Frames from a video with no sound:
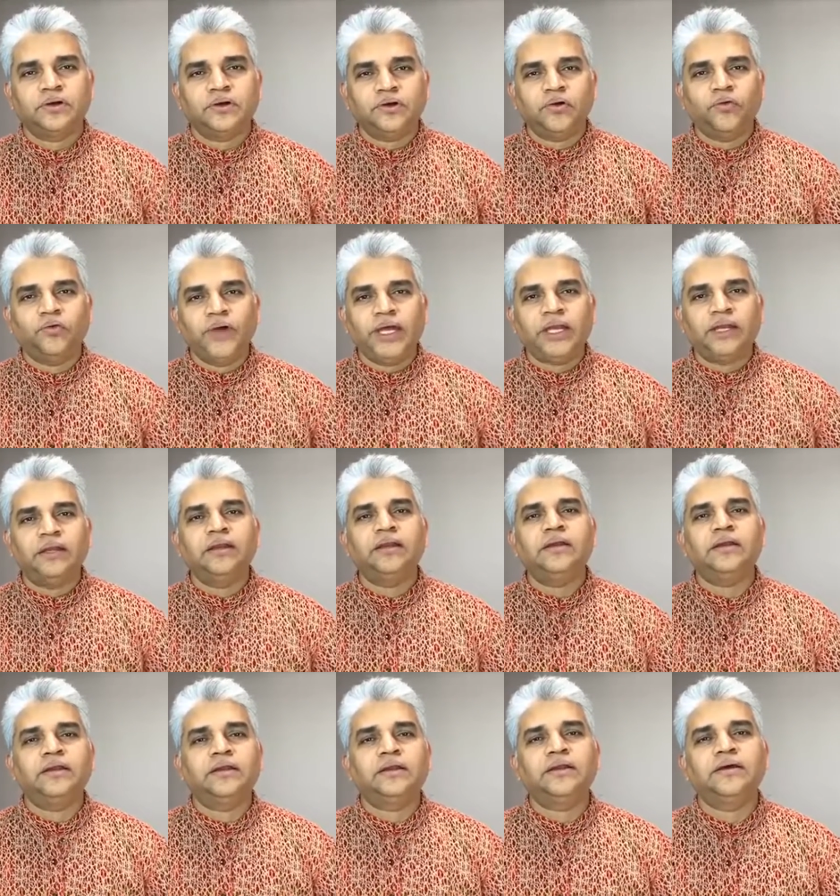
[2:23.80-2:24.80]
a well
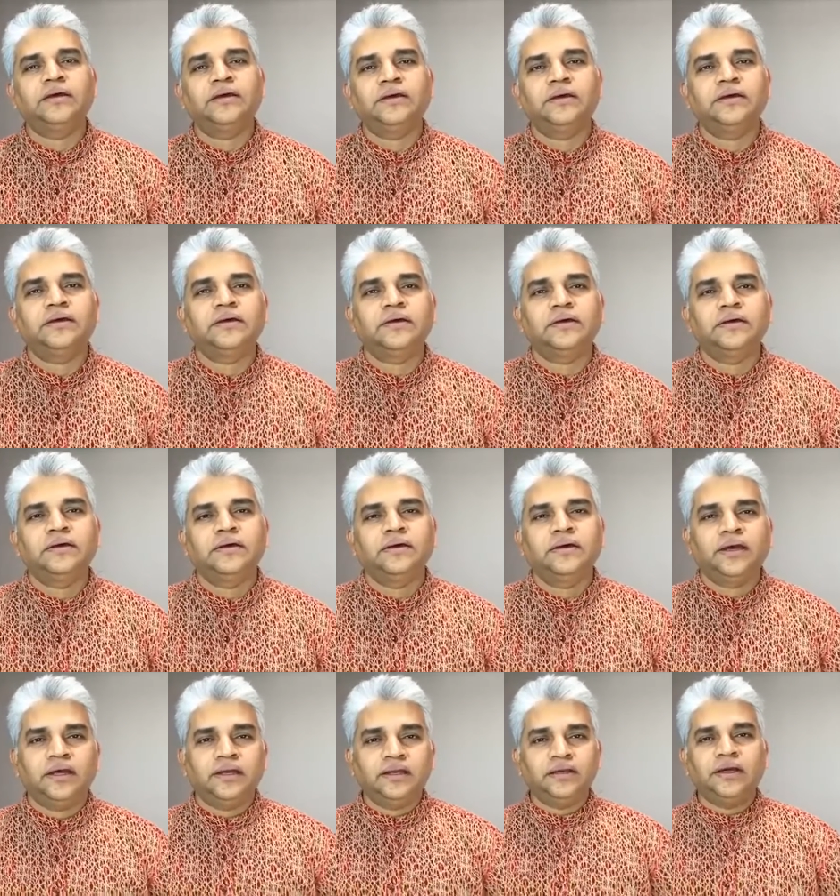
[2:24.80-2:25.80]

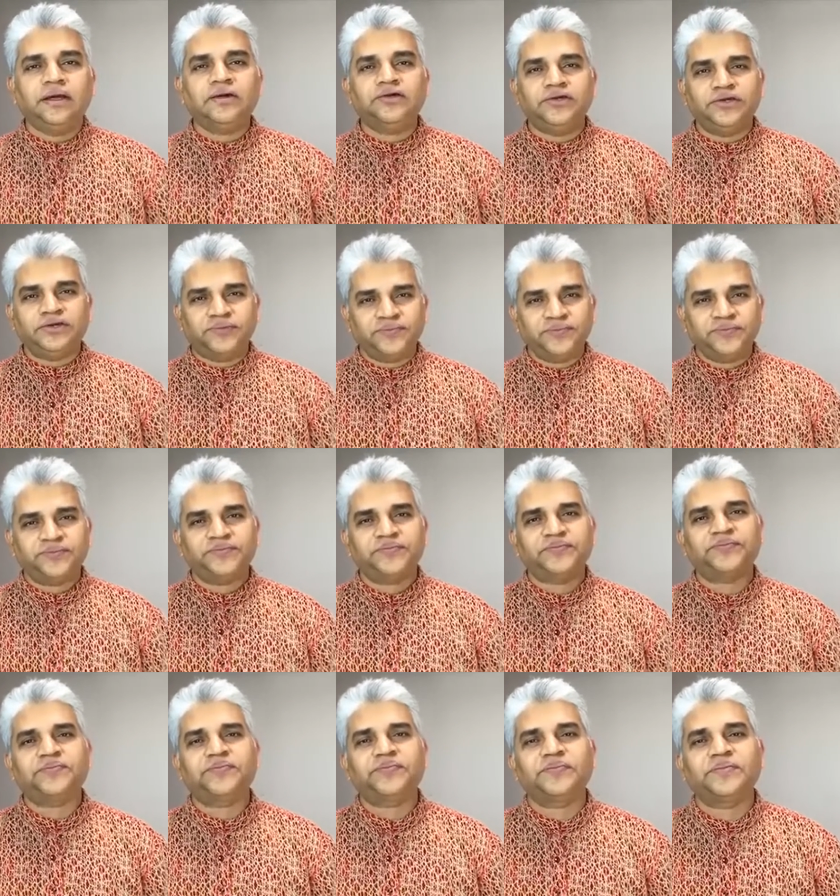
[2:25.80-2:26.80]
and a donkey.
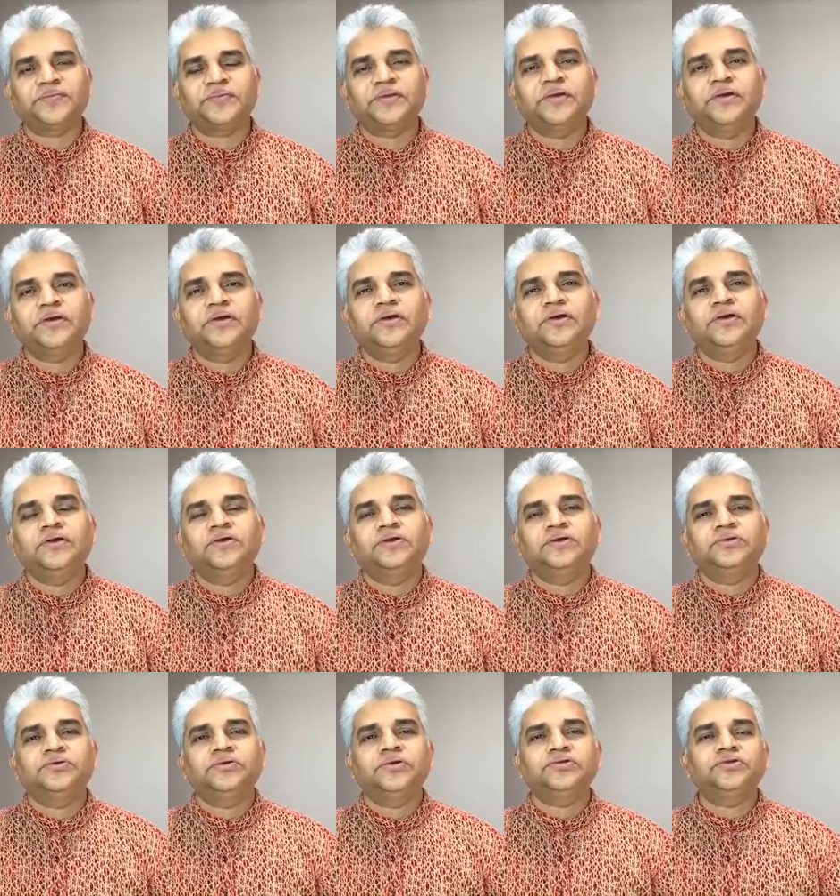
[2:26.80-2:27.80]

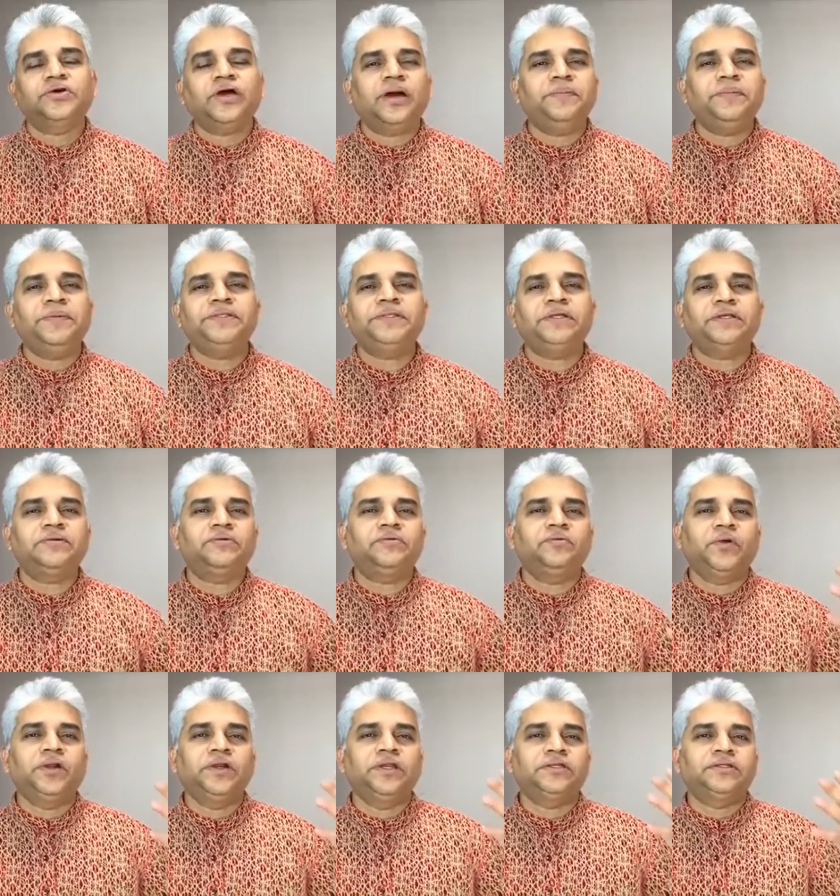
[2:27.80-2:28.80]
So it so happened that
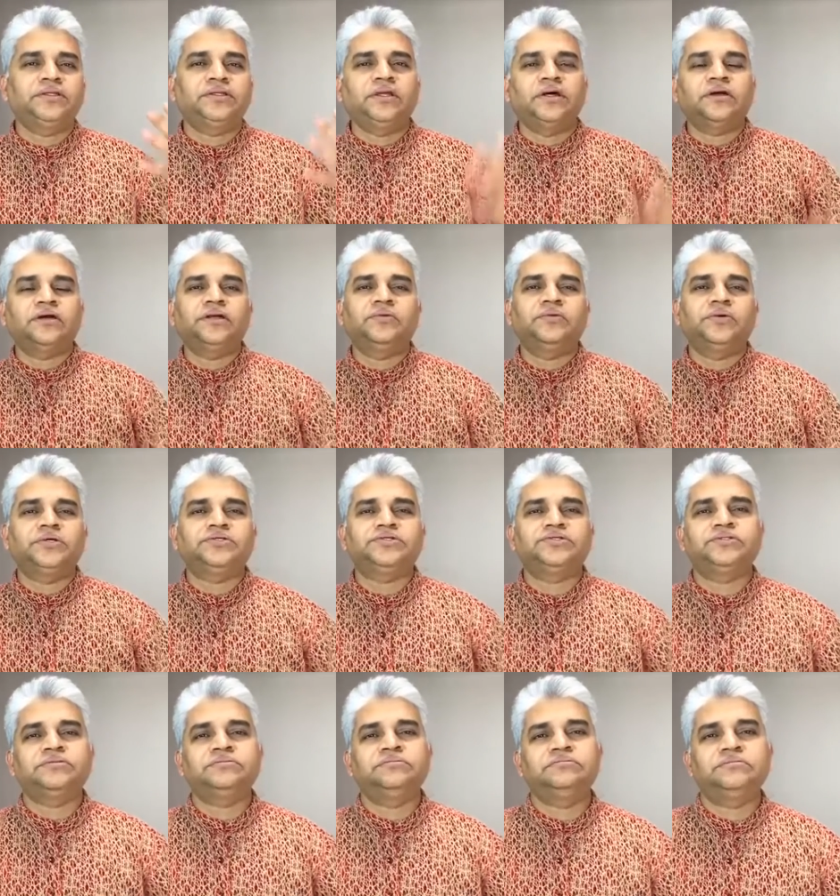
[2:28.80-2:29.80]
one day the donkey
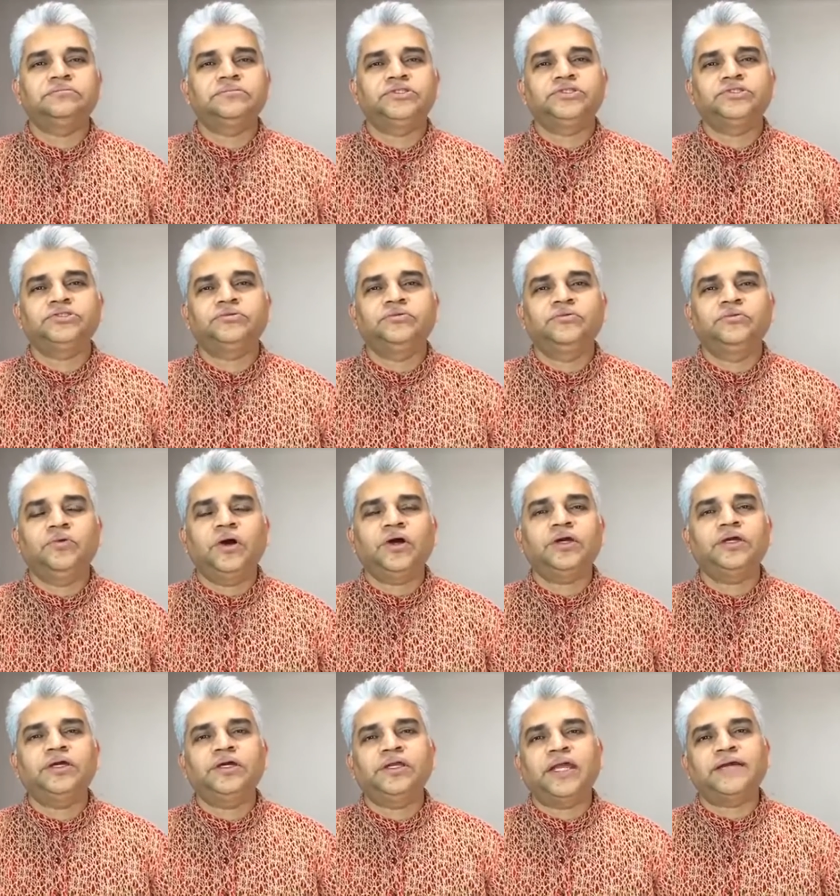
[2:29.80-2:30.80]
was just
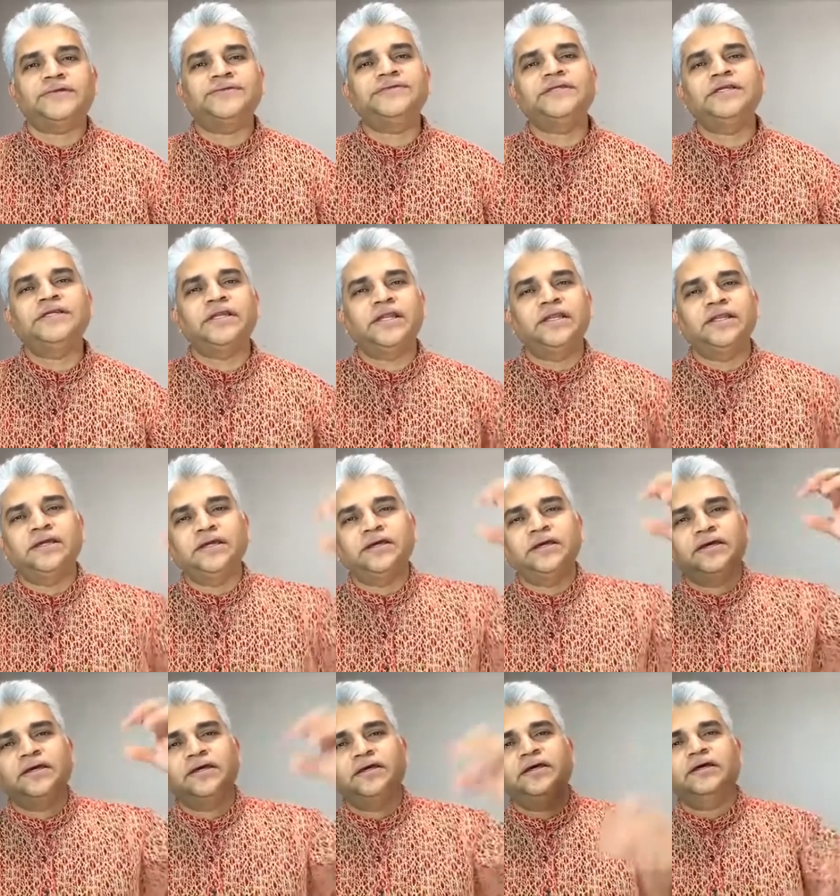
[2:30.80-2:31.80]
walking and accidentally
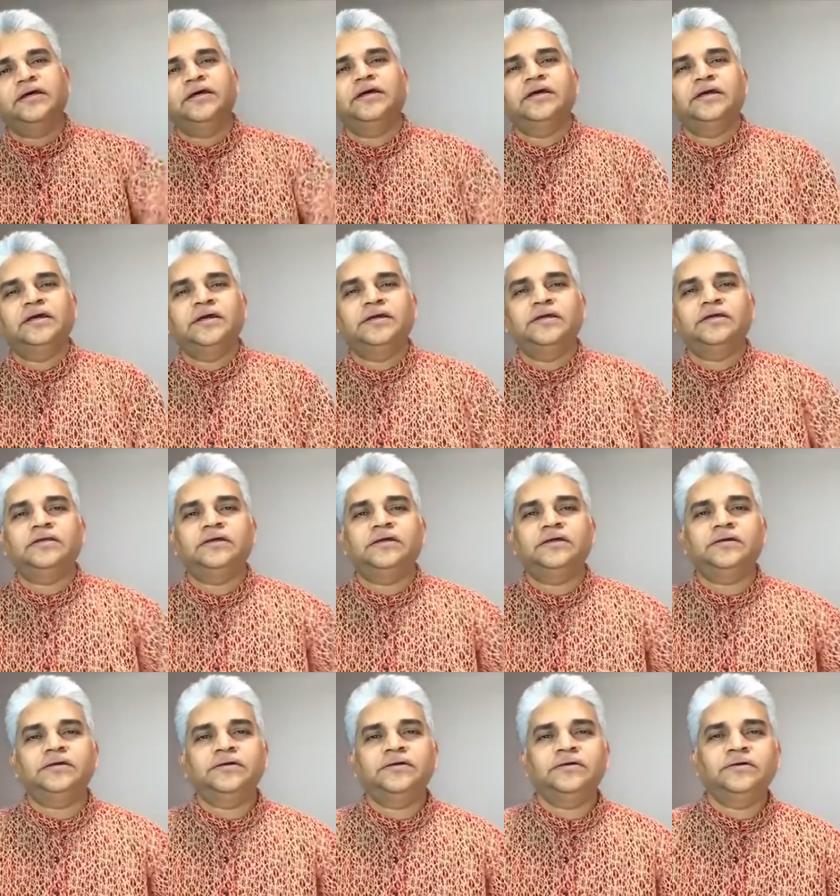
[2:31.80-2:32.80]
it
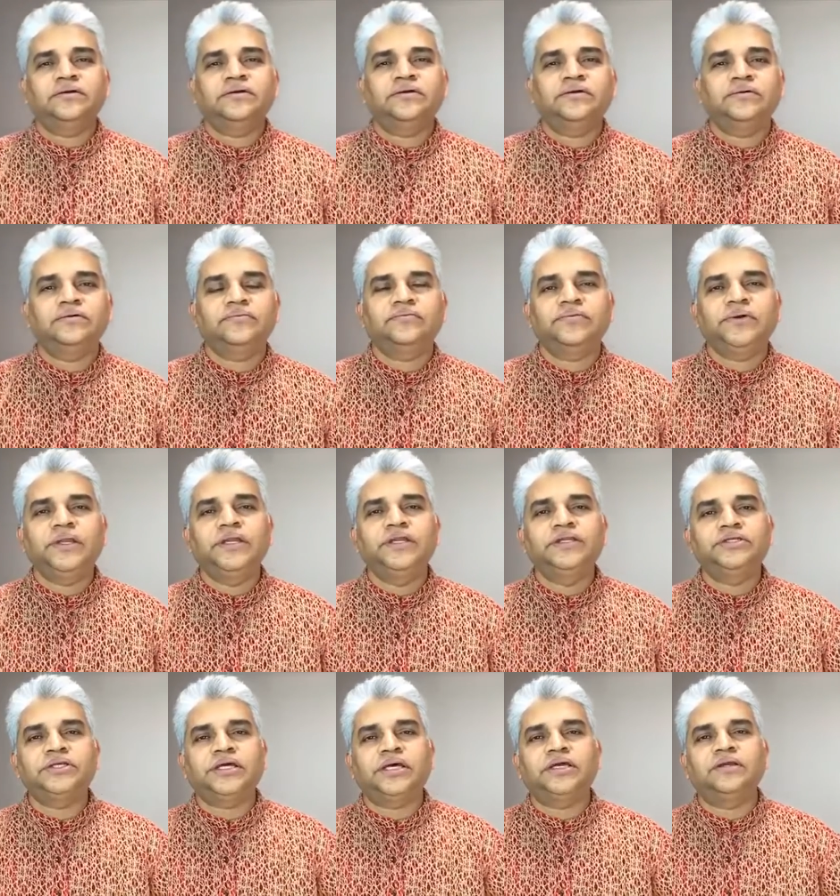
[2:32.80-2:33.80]
fell
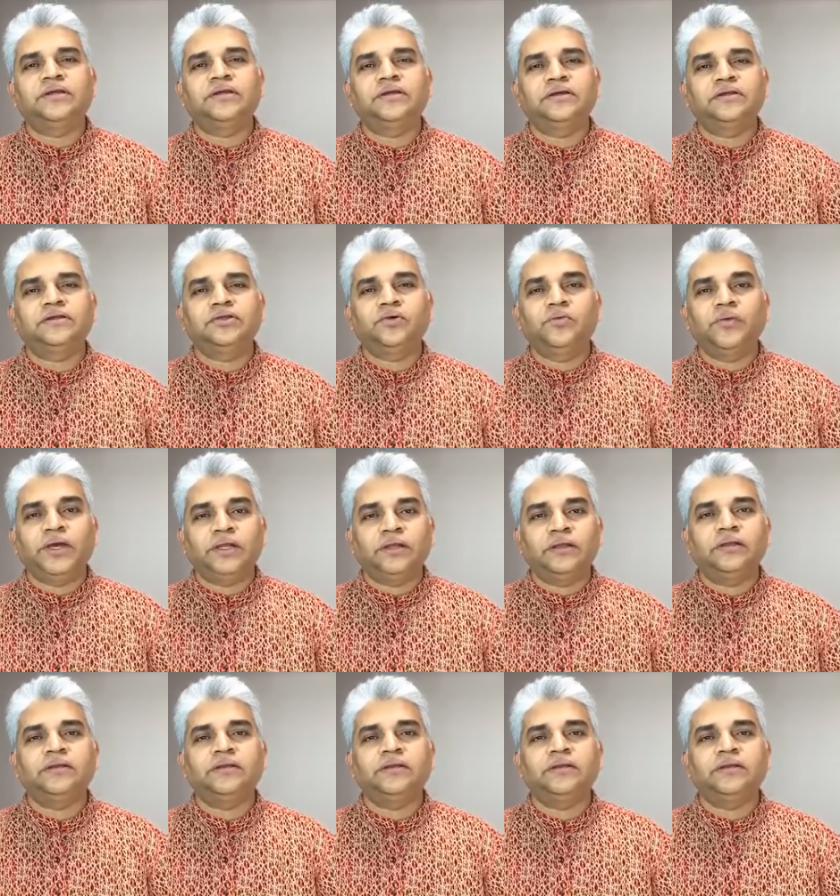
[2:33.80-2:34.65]
inside the well.